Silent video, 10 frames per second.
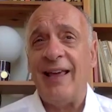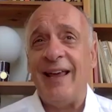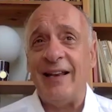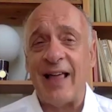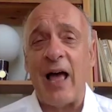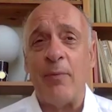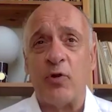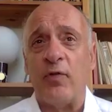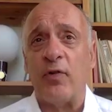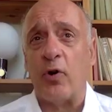in times
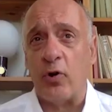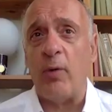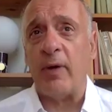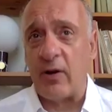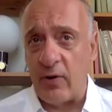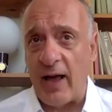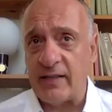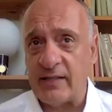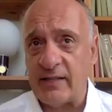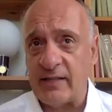of economic
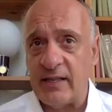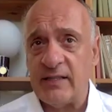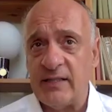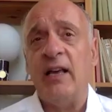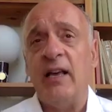crisis,